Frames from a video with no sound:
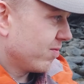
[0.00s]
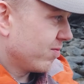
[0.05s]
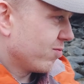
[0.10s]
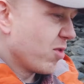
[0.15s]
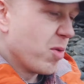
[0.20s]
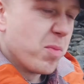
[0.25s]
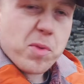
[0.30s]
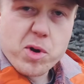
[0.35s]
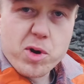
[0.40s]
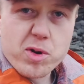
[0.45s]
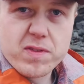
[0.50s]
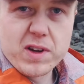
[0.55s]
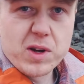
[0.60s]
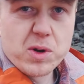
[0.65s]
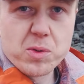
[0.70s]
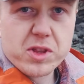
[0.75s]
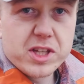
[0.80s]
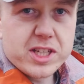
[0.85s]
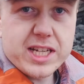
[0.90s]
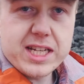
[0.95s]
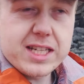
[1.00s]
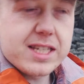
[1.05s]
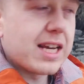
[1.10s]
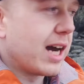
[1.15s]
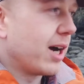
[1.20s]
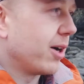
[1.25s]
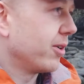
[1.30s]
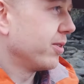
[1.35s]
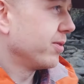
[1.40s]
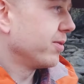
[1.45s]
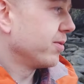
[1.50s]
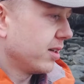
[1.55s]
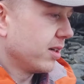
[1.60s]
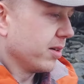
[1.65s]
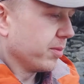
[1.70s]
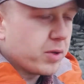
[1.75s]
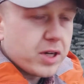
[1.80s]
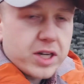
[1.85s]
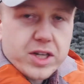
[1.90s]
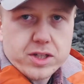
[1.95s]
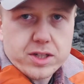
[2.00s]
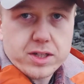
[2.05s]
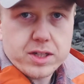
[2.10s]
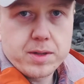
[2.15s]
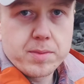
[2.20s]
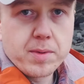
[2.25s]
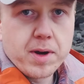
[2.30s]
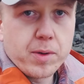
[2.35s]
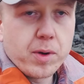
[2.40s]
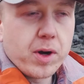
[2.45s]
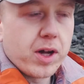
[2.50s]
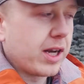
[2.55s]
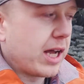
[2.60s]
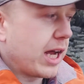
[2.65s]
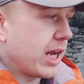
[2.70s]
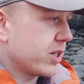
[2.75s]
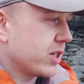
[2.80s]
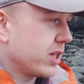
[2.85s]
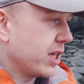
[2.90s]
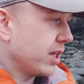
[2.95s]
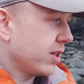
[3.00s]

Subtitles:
removing all the detail, which you might want actually.